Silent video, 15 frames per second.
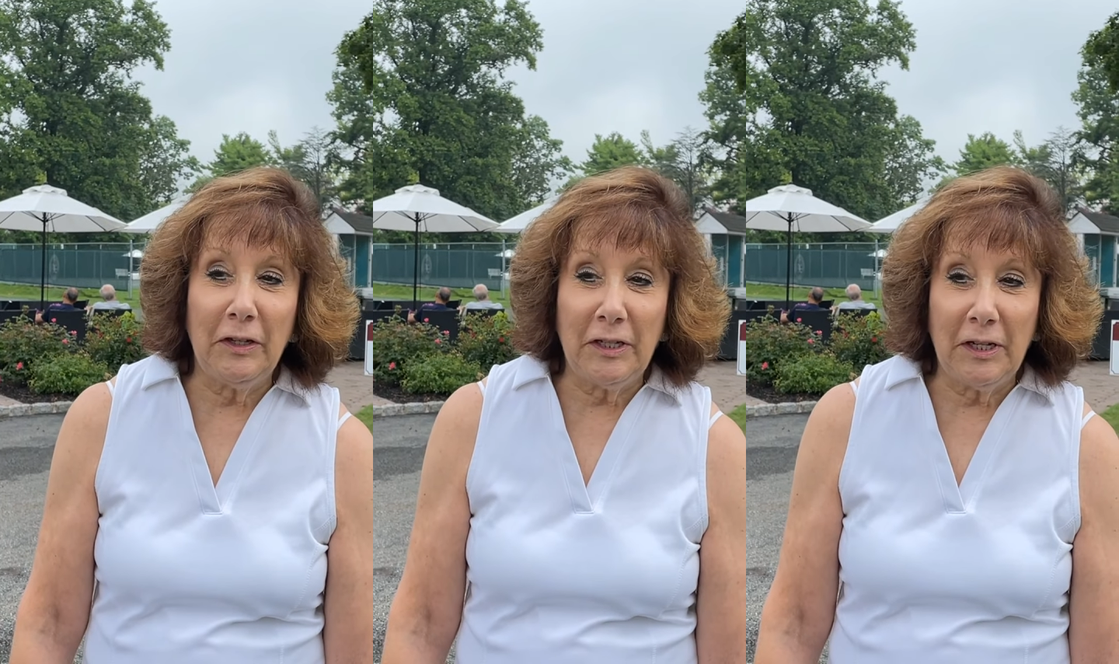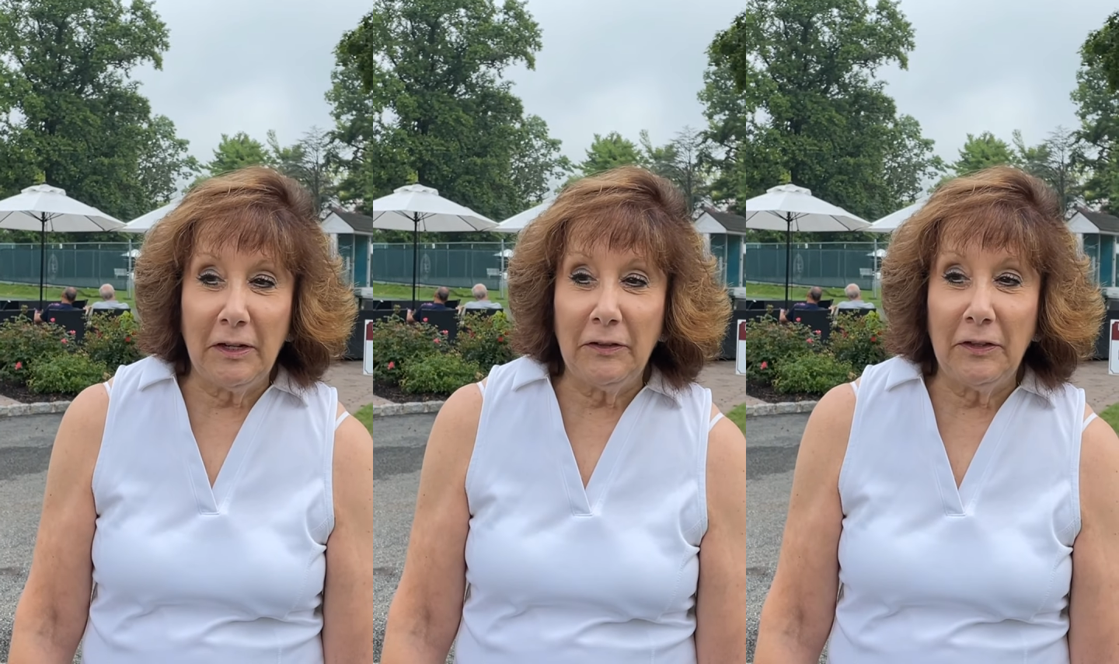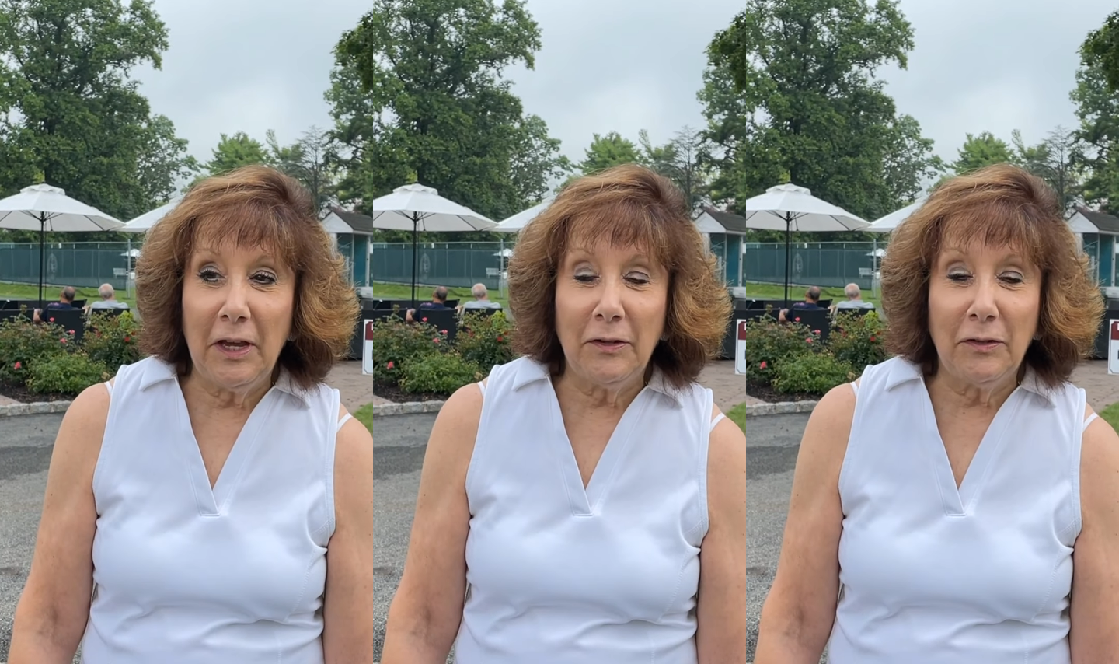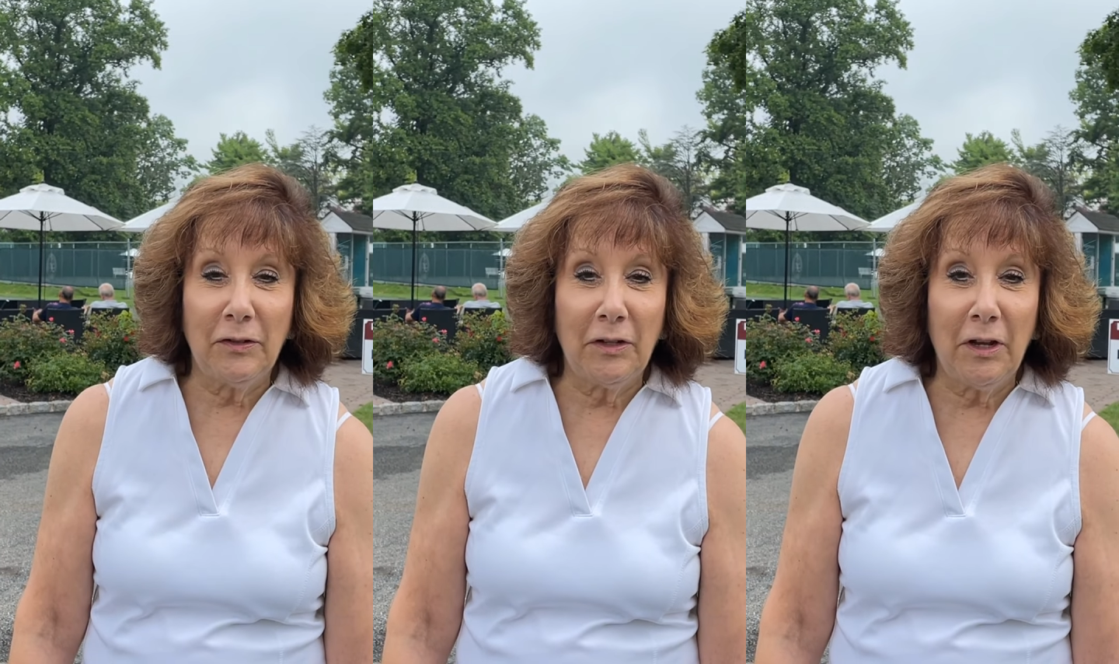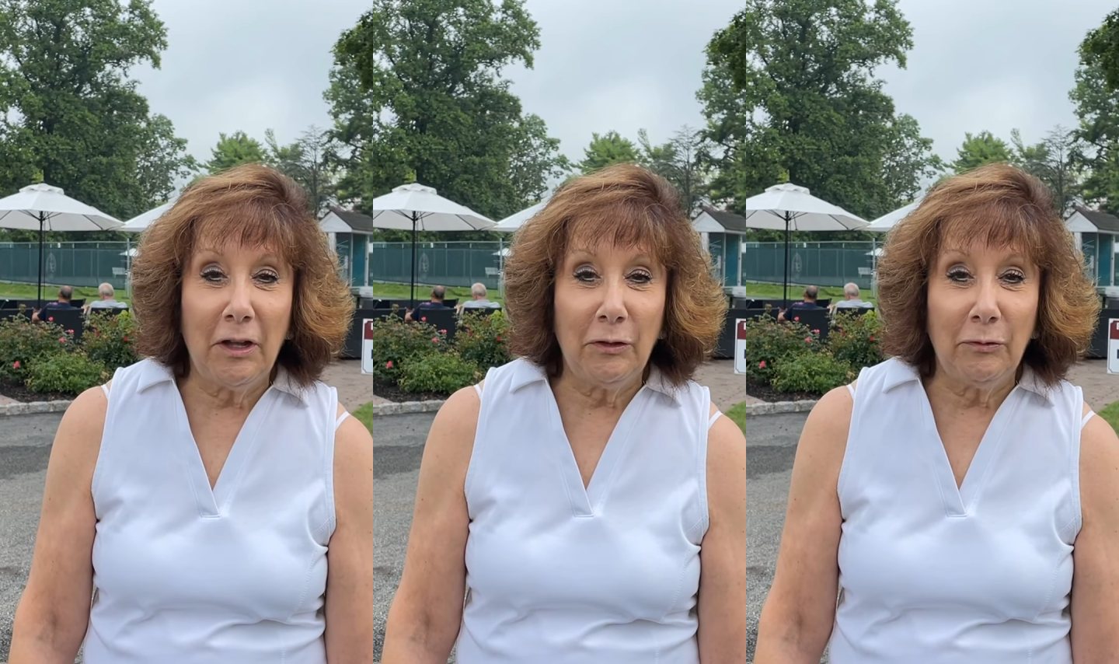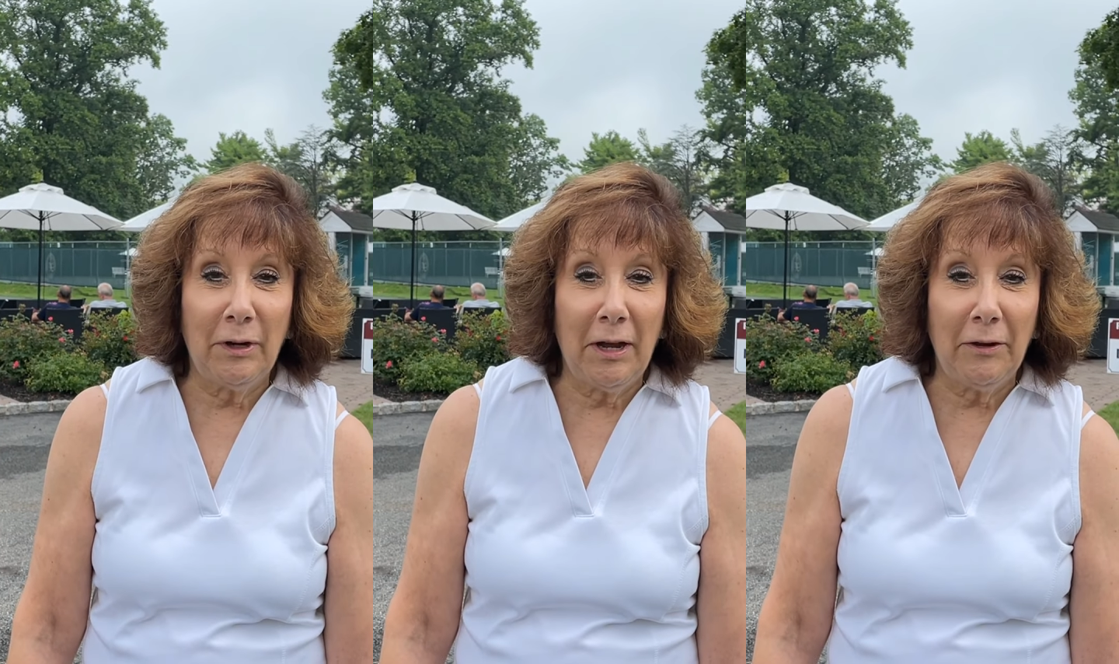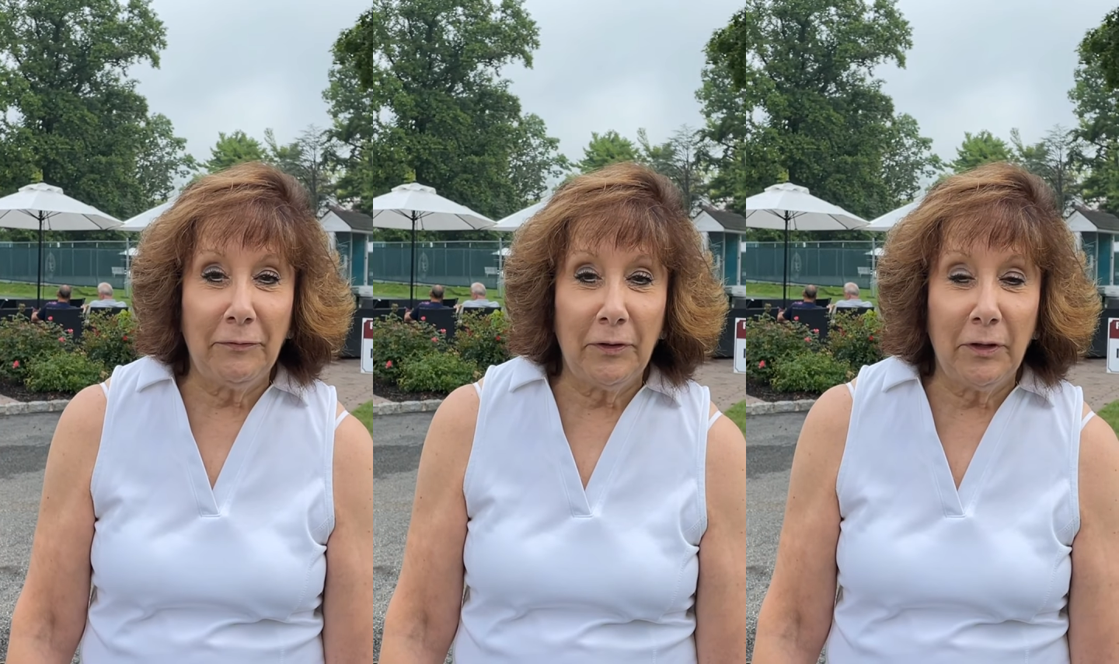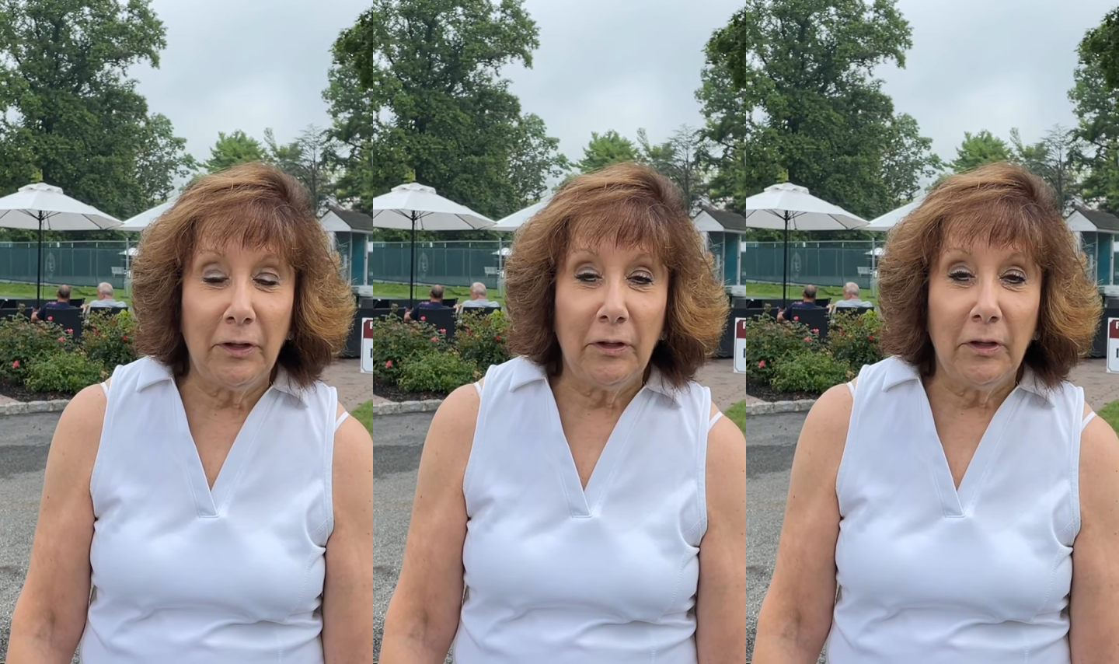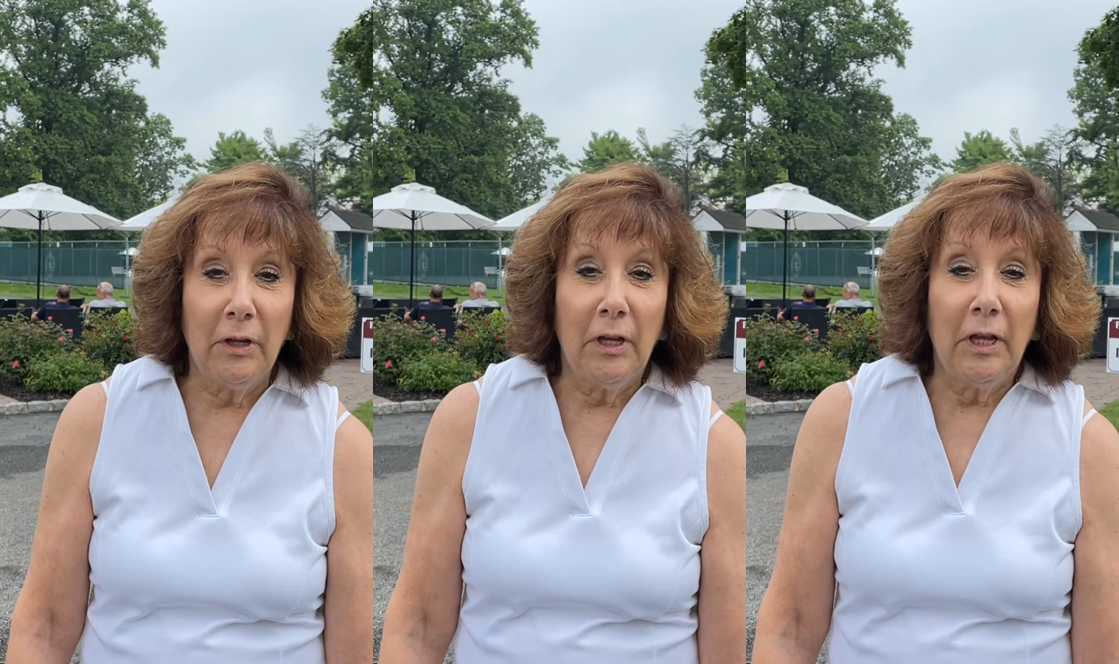$10,000 raffle.